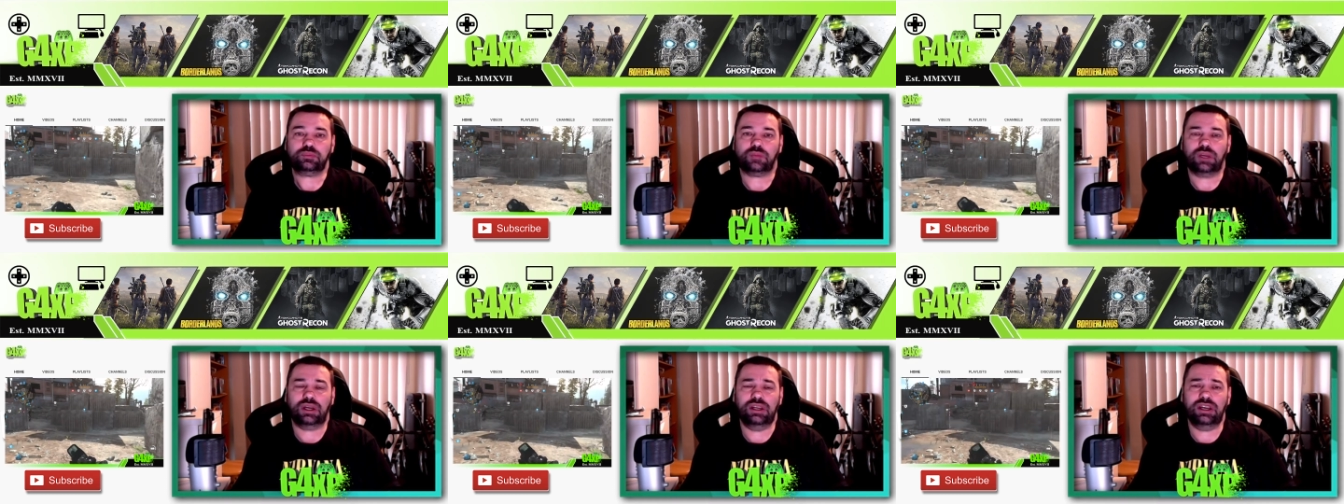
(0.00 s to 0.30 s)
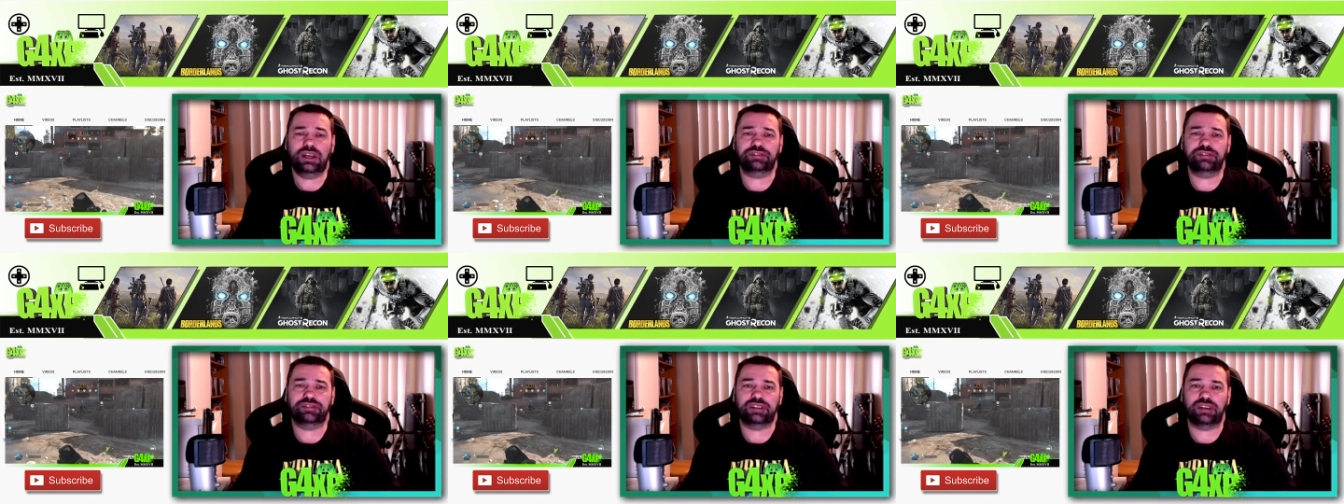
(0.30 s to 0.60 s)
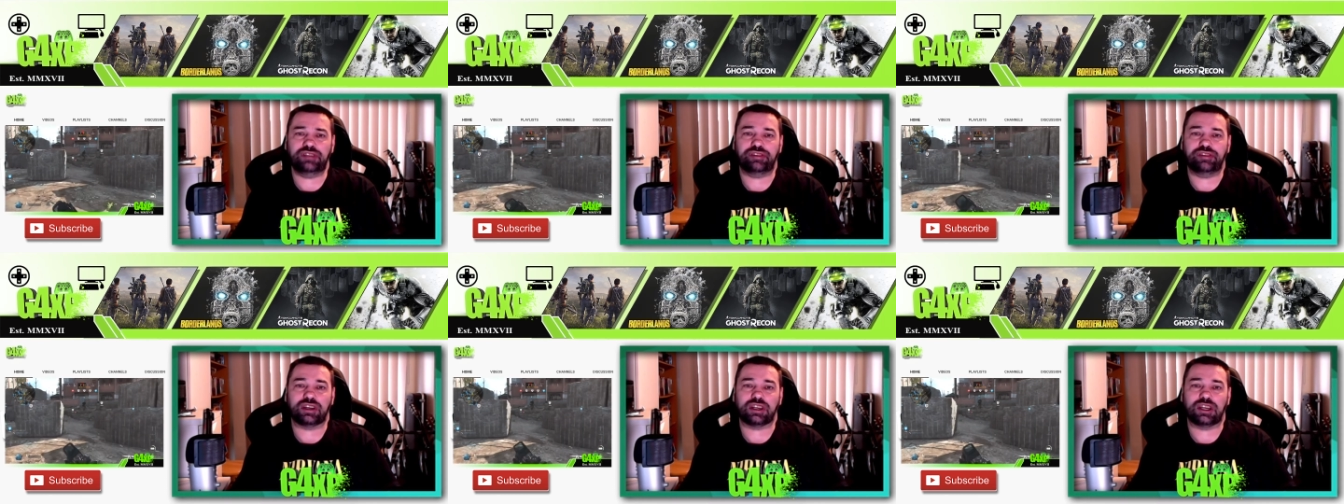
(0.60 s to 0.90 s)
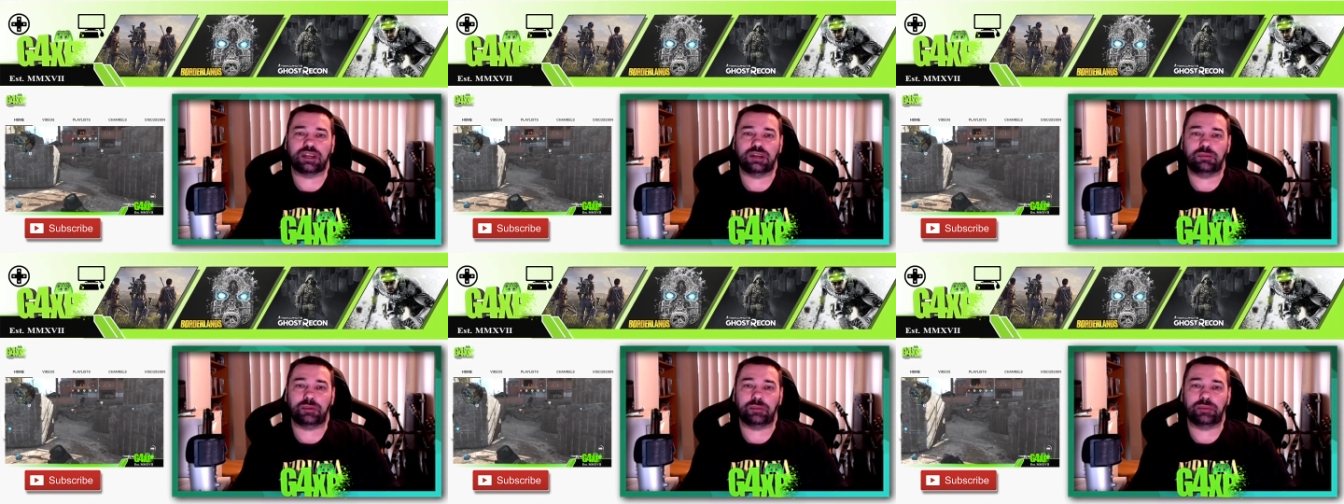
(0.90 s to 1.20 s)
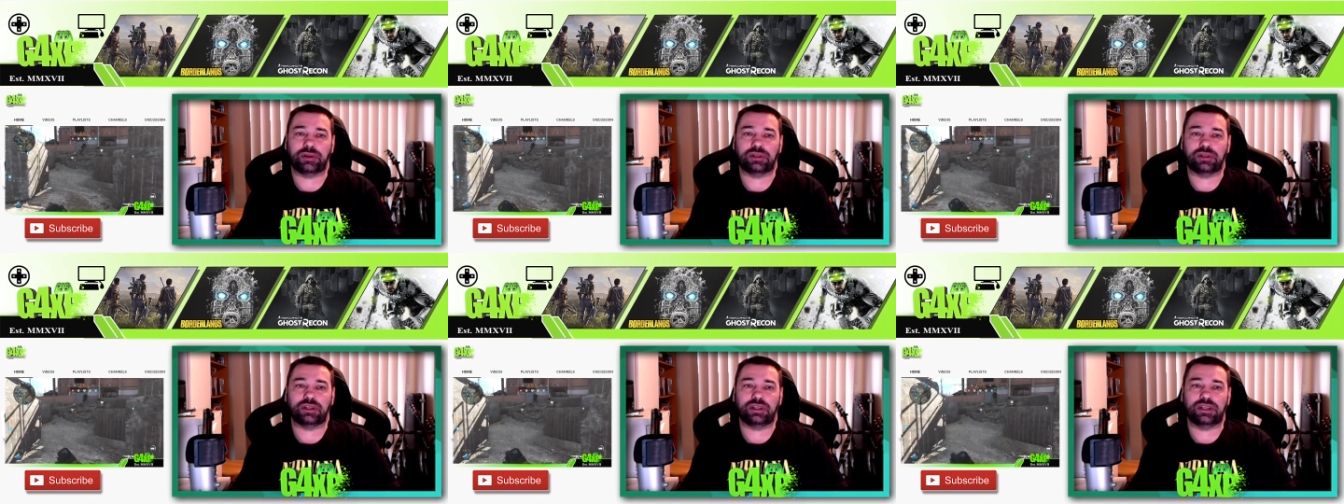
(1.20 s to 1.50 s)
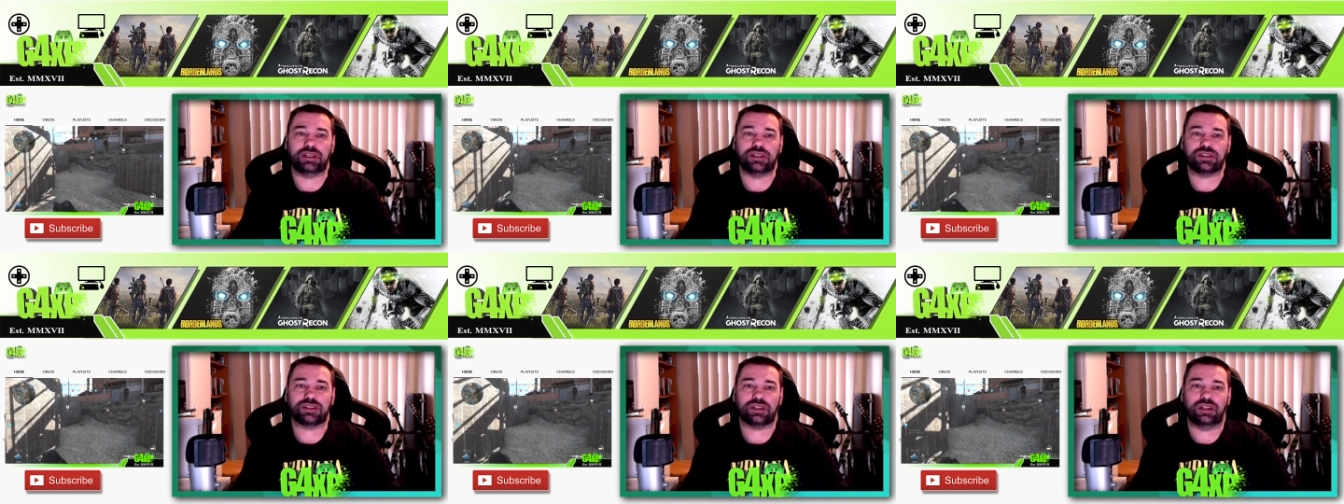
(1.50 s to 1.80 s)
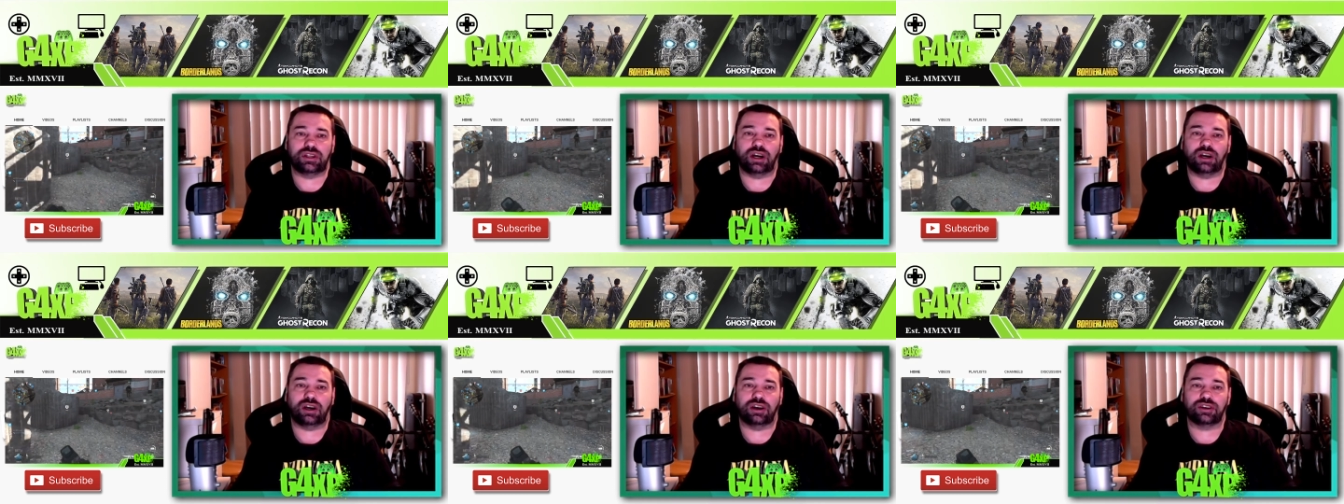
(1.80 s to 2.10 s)
and have different capabilities
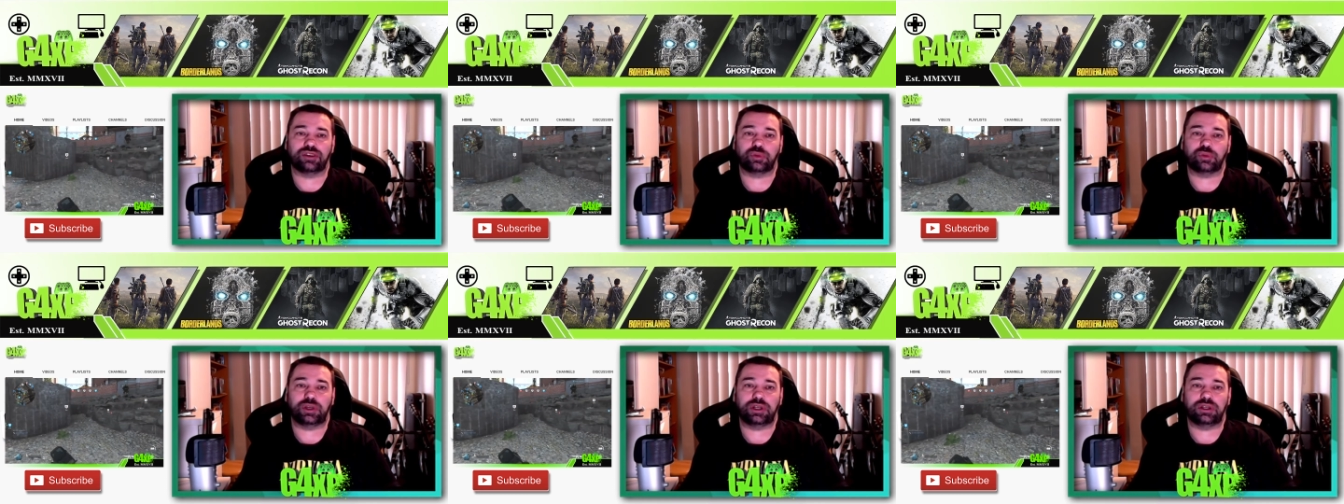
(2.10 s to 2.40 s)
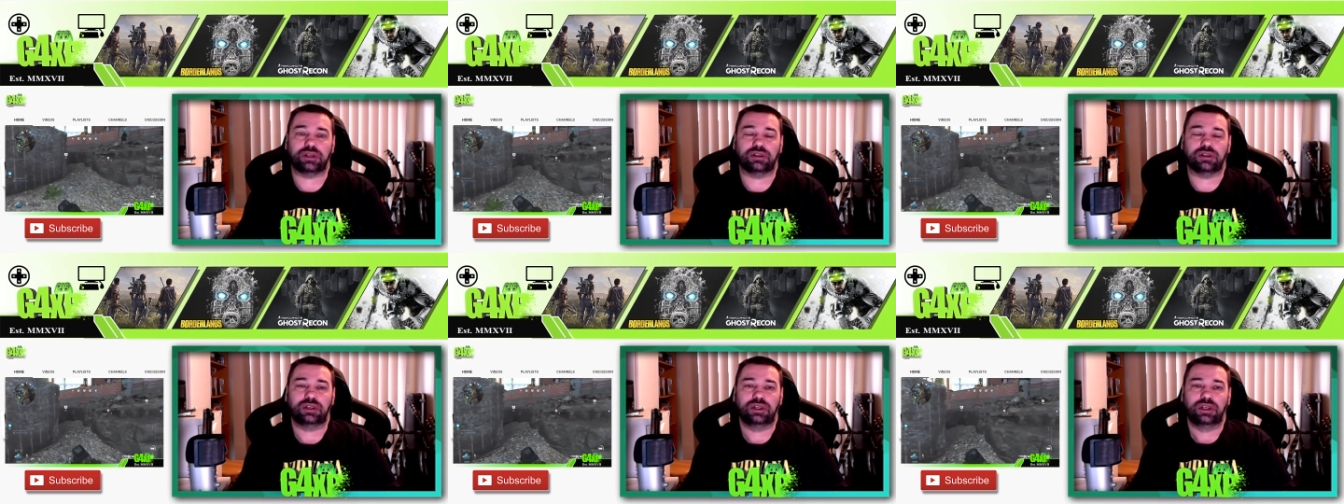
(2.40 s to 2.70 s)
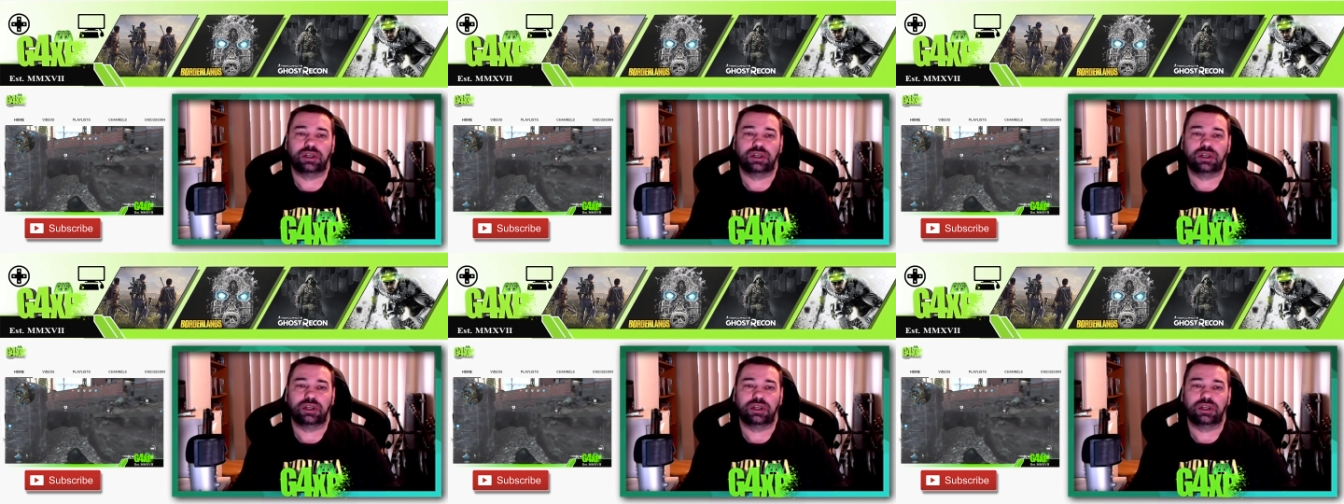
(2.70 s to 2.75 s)
and hardware